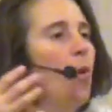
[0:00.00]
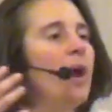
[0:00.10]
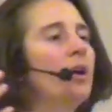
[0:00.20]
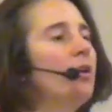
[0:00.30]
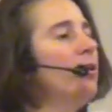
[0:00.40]

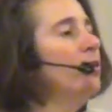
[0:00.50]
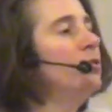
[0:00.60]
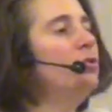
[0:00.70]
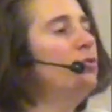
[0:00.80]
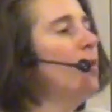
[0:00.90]
where
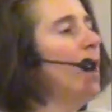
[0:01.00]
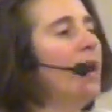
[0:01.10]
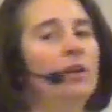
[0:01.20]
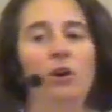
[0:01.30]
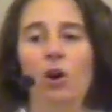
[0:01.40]
do
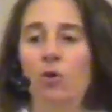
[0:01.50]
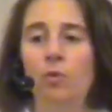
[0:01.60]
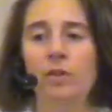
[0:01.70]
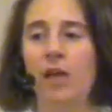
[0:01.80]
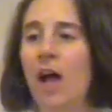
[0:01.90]
I
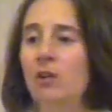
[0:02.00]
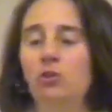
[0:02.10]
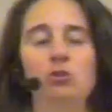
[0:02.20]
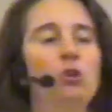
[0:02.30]
go with, I